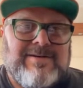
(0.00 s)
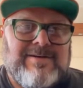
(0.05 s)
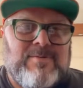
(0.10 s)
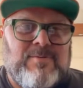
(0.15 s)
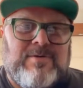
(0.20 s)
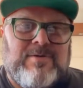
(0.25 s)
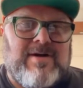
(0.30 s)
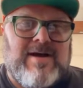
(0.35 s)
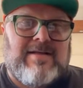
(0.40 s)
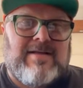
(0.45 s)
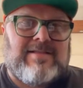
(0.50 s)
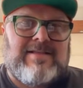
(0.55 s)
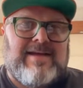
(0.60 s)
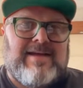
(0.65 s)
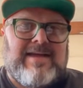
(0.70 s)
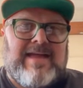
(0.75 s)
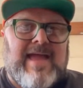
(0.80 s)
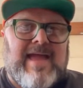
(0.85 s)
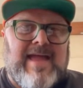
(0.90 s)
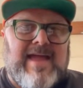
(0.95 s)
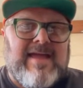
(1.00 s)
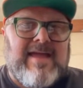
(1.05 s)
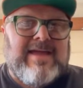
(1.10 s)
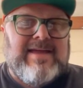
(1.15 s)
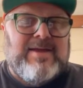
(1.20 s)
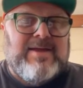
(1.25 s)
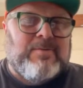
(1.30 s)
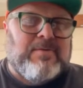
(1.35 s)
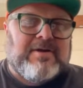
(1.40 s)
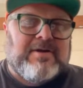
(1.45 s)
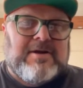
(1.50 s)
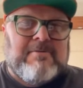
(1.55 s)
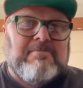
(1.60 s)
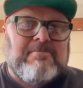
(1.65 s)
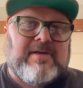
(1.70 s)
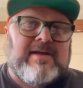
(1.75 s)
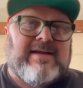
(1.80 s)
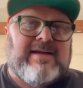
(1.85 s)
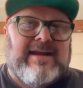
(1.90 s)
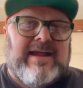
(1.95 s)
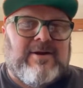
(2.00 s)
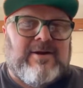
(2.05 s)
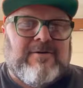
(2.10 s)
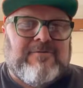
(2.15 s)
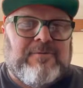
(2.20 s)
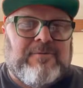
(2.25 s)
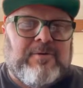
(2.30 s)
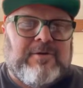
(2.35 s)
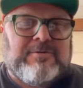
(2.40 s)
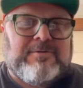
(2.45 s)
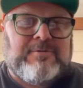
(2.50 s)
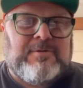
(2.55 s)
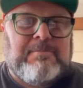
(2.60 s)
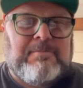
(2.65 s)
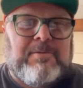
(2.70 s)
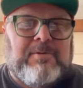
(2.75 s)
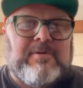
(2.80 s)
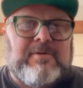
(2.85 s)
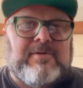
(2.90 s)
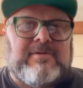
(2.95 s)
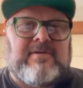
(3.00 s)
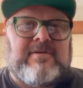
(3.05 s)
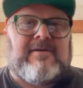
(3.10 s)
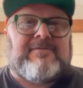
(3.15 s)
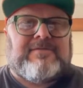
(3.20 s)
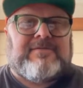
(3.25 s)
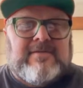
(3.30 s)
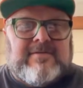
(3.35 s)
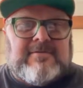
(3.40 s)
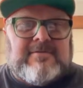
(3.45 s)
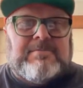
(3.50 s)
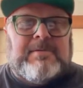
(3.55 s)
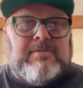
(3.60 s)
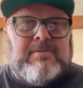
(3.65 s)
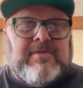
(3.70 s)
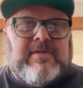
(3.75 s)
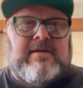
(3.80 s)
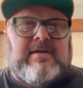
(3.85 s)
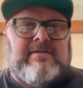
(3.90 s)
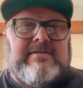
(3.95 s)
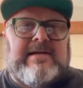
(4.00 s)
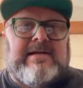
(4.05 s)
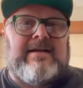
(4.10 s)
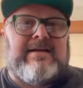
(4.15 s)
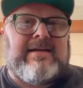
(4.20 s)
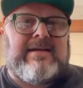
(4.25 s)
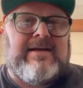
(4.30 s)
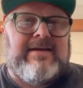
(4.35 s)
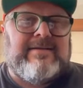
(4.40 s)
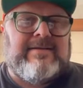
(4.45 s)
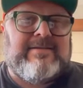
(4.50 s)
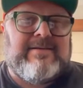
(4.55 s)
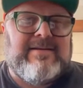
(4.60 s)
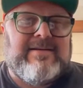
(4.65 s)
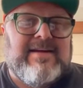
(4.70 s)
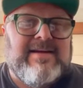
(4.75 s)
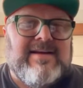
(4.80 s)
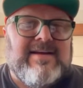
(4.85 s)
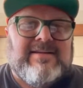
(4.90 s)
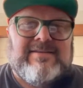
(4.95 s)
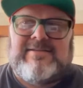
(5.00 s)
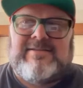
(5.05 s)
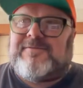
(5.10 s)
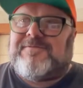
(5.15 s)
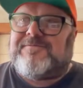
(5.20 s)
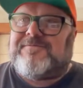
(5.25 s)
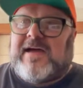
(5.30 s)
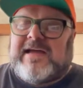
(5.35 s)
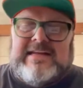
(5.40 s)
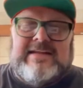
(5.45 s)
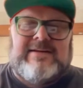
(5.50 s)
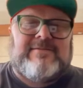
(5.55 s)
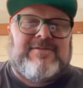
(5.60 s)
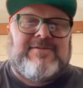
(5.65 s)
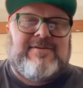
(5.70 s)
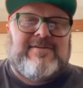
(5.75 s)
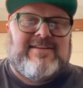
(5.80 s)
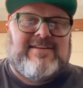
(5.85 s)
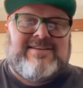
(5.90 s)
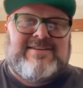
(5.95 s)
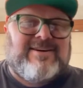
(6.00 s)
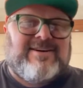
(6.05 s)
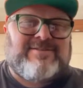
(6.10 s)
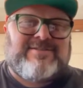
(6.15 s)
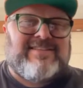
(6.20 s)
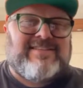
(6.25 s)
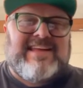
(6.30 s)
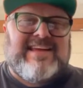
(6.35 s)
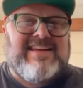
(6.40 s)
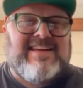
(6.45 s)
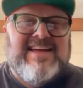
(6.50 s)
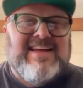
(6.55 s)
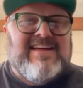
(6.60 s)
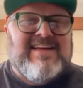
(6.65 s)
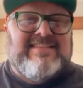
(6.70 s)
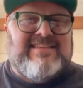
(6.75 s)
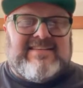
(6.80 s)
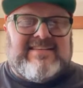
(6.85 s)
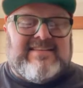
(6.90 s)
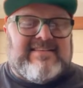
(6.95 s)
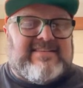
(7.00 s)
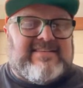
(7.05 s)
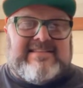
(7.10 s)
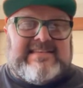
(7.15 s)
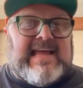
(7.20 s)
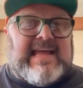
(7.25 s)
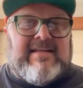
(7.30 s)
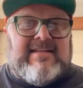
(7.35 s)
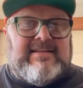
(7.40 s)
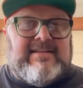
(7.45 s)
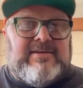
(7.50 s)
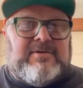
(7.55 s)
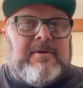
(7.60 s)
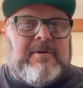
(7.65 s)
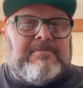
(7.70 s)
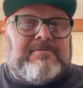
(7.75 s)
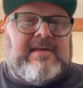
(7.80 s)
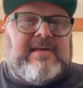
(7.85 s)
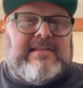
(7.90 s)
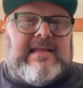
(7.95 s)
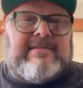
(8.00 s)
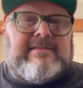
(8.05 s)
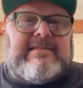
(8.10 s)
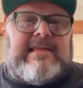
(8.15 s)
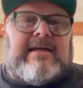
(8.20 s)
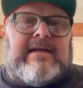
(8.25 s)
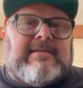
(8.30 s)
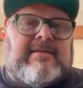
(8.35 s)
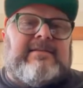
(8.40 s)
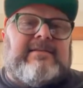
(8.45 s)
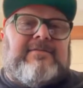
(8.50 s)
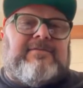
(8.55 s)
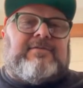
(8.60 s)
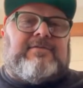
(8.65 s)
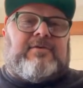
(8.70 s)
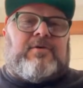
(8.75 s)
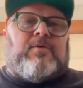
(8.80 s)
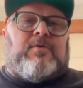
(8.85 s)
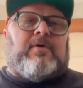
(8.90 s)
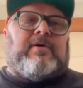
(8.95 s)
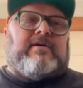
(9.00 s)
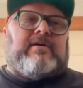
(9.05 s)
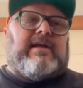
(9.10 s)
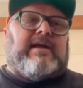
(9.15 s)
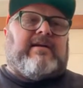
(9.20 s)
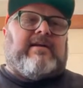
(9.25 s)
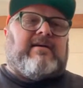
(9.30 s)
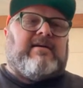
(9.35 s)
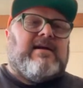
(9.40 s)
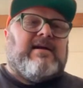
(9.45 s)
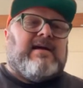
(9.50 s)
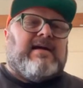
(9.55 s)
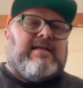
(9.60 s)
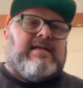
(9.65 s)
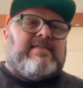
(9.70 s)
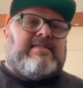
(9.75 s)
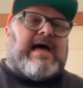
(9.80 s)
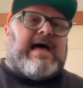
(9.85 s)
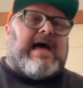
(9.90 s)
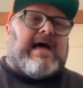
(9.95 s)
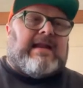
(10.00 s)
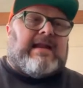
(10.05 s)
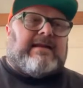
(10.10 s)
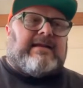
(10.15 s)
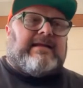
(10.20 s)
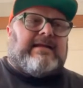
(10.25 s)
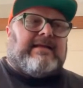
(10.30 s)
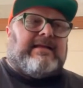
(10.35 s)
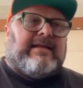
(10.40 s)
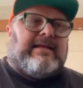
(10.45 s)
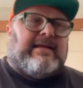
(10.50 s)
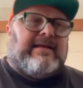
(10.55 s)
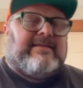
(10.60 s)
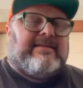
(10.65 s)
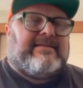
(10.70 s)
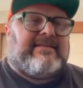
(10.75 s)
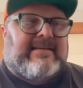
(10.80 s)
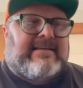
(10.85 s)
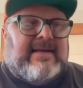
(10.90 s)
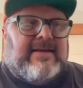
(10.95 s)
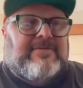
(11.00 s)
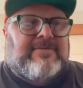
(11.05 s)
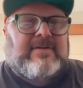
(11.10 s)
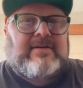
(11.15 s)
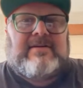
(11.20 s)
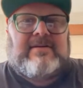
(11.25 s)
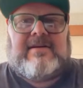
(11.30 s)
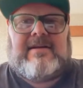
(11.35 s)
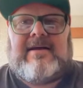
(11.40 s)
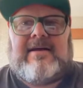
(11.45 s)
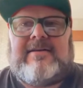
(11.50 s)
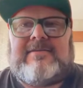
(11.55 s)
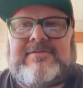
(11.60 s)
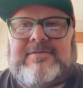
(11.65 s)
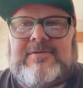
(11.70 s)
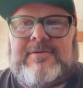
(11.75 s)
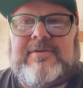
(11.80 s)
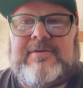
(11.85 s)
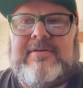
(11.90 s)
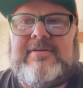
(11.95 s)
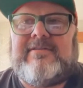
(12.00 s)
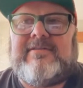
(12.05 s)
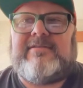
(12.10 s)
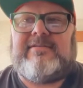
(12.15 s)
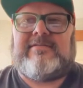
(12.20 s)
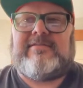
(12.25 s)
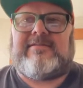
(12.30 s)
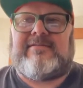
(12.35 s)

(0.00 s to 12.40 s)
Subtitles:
we're not like, hey, you want to come play at Air Force, the portal and stuff? This is people that are dedicated to fighting for the country. Like, this is the talent. You know what I'm saying? That's a defensive coordinator that is given a certain